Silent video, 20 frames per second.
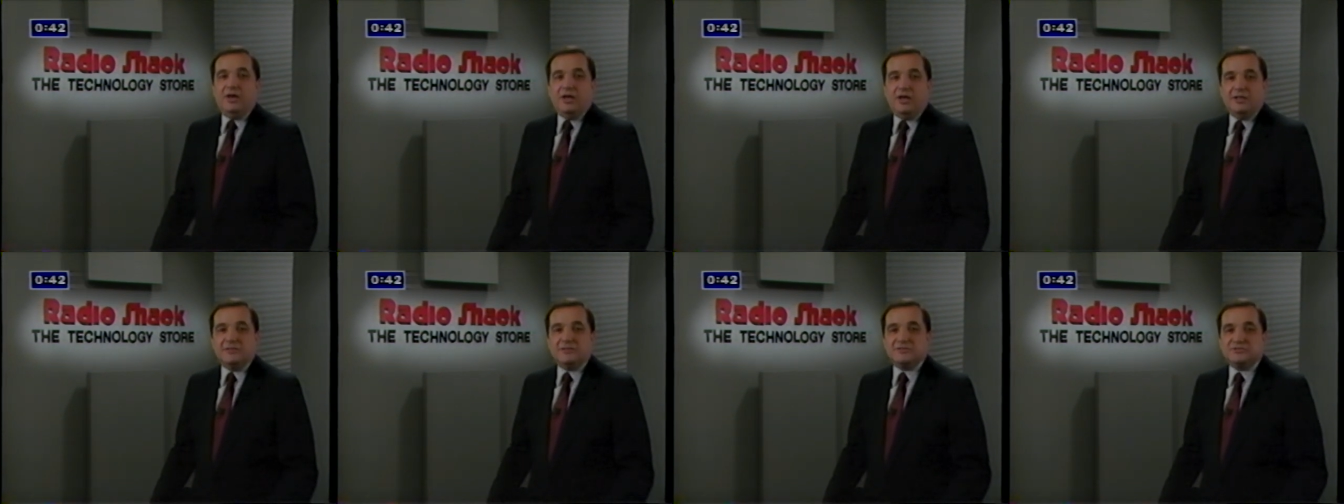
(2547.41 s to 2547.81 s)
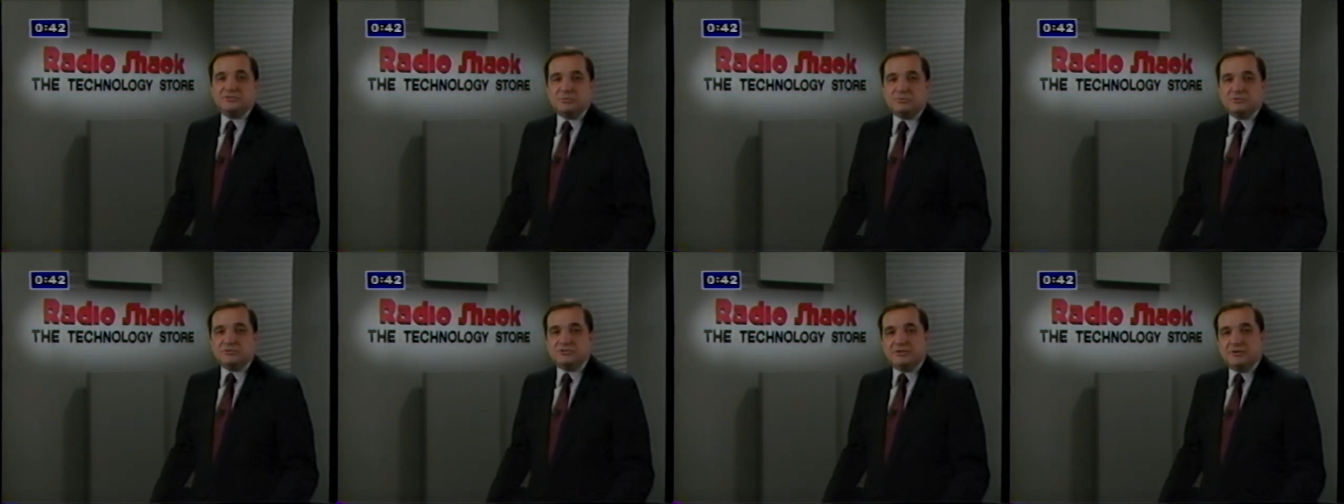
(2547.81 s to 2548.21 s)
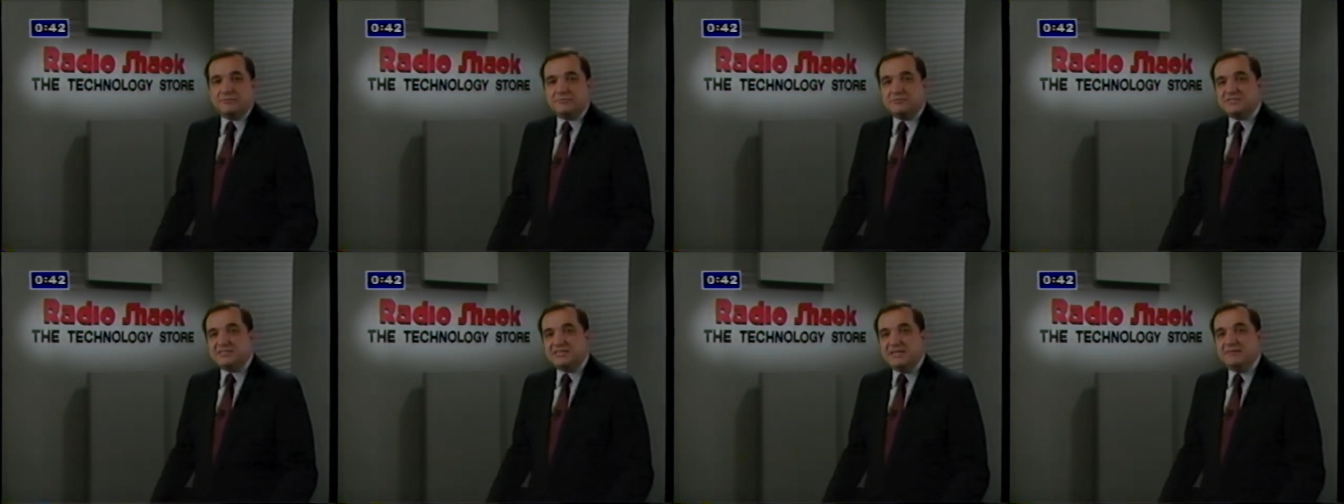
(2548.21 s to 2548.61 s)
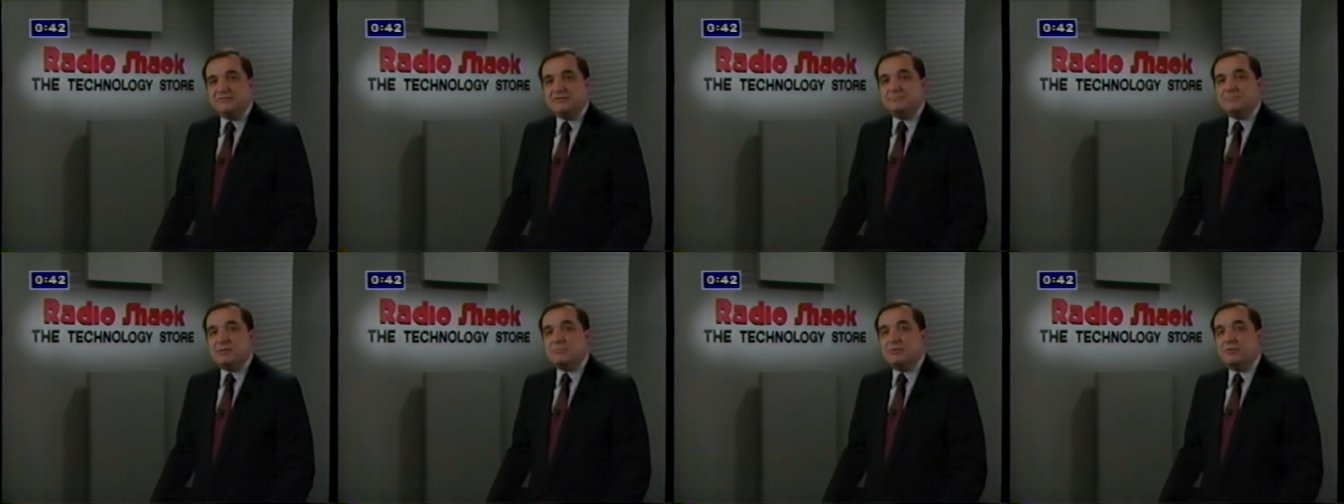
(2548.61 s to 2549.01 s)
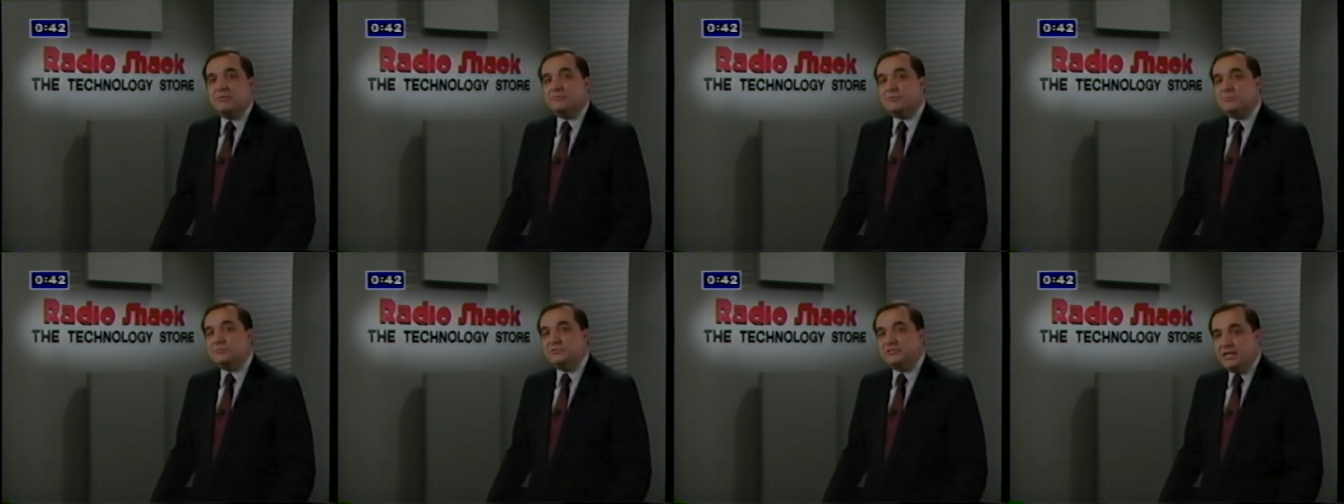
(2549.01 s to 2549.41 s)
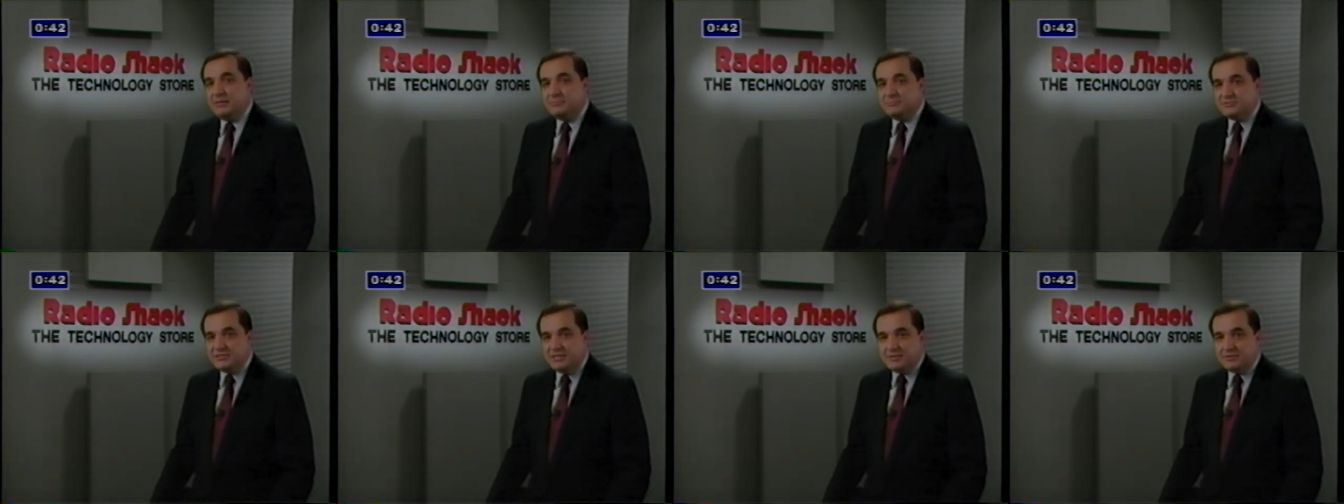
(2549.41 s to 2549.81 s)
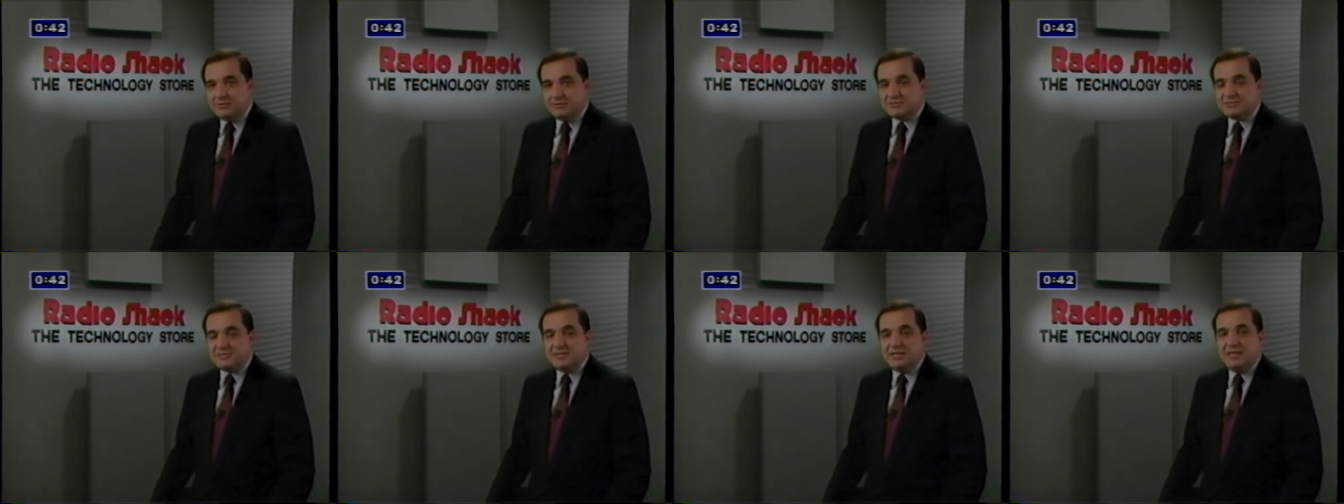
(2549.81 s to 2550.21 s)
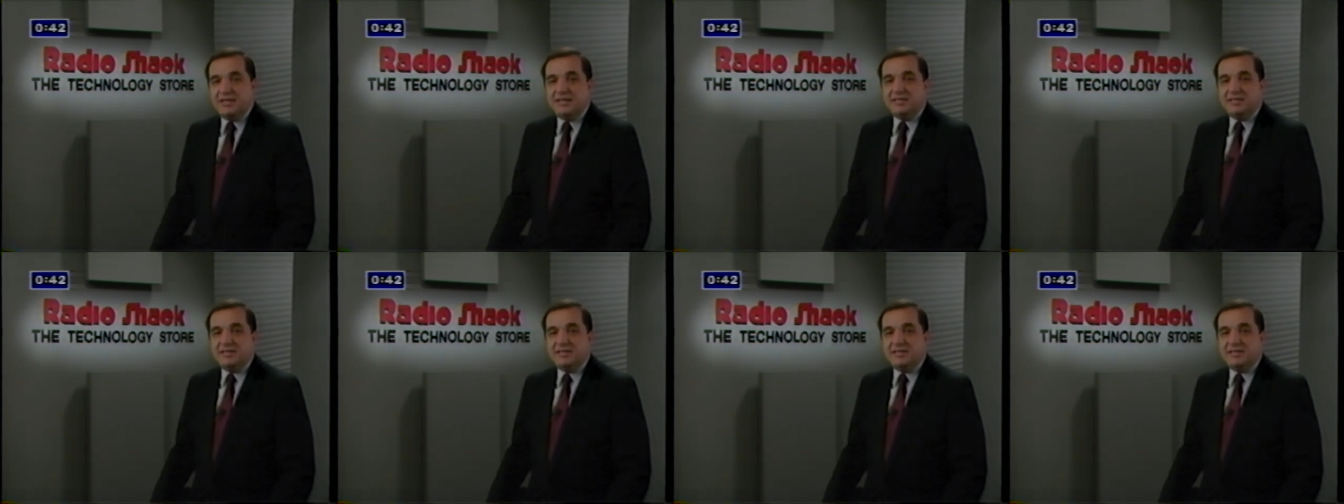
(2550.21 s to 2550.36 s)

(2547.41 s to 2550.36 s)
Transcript: All the stores should have received a memo from James Nichols,